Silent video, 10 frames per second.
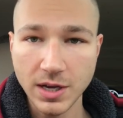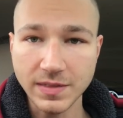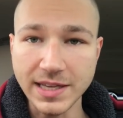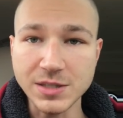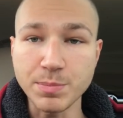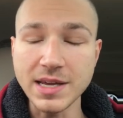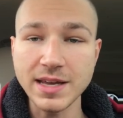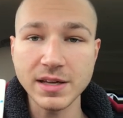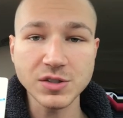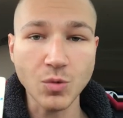These
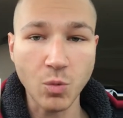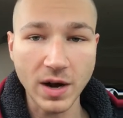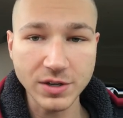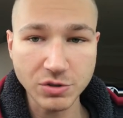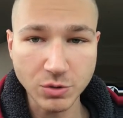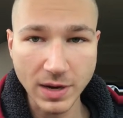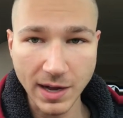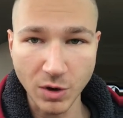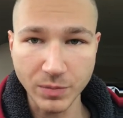beings want to help.